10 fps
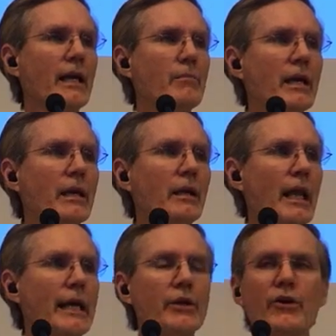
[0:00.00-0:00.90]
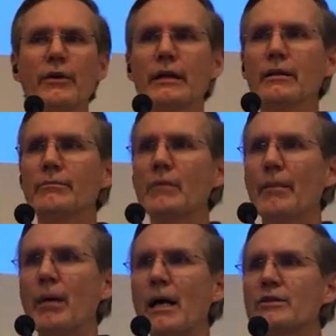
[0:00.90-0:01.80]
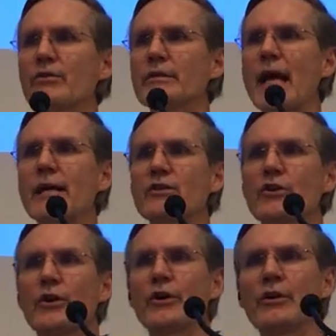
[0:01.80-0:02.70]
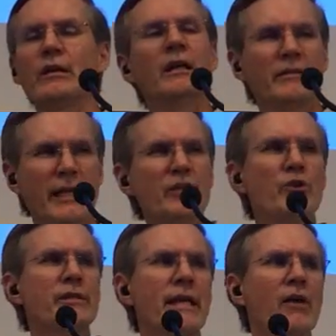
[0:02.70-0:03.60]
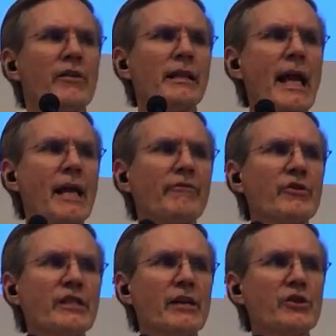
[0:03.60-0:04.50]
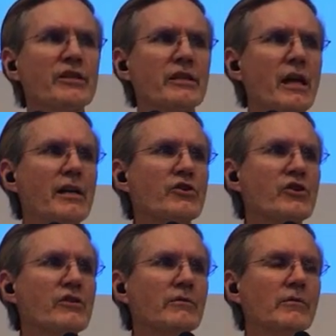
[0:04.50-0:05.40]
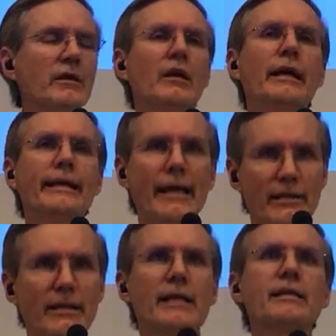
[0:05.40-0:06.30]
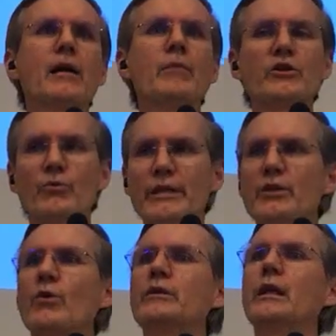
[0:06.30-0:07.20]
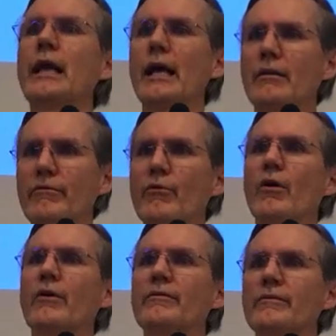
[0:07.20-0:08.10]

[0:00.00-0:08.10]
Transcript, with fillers: came in later and the apostles asked her, Did you sell the land for such and such? Yes, that's how much we sold the land for.